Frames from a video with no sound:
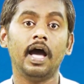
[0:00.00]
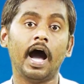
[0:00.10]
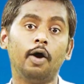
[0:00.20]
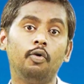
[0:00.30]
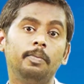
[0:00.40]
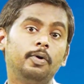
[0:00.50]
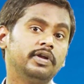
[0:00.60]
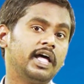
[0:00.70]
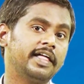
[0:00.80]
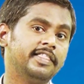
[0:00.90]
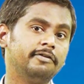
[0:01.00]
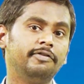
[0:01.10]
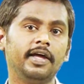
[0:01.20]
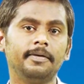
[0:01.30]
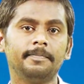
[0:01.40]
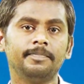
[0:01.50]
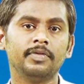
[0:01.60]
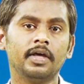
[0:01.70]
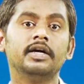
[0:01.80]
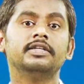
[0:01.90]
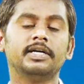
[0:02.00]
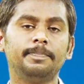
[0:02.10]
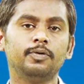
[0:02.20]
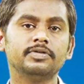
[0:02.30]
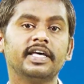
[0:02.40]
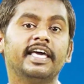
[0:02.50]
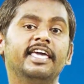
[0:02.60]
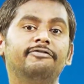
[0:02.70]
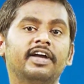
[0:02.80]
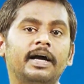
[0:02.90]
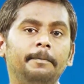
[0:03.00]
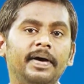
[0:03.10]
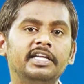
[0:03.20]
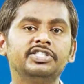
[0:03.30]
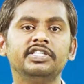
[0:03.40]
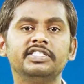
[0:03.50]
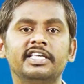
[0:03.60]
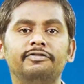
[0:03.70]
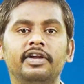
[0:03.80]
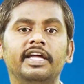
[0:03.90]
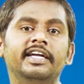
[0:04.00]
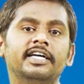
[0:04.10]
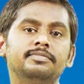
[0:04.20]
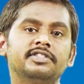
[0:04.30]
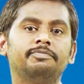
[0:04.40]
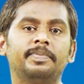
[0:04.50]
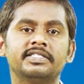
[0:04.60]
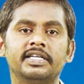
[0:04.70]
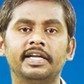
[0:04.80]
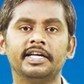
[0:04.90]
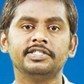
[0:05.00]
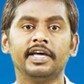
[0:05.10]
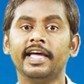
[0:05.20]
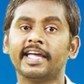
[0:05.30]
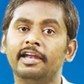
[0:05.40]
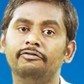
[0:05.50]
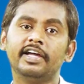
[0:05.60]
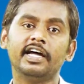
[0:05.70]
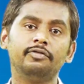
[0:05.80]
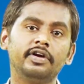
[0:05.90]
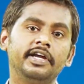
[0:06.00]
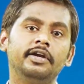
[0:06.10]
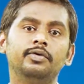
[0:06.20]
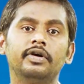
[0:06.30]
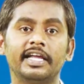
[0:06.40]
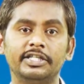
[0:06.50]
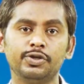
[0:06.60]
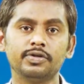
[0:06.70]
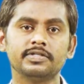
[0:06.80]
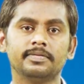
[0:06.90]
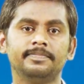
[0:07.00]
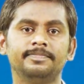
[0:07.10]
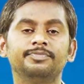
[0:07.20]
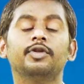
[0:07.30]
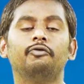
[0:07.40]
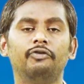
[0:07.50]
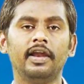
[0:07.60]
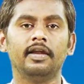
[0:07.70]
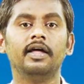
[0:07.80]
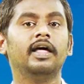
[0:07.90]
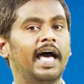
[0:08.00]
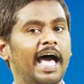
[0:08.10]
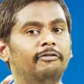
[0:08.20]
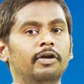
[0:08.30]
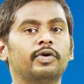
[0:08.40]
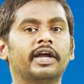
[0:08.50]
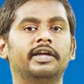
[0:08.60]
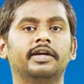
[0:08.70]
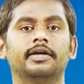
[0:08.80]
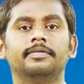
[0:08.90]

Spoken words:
How about the other way? Suppose if a comparison is given in terms of percentage, can we convert into ratios? Well, have a look at it.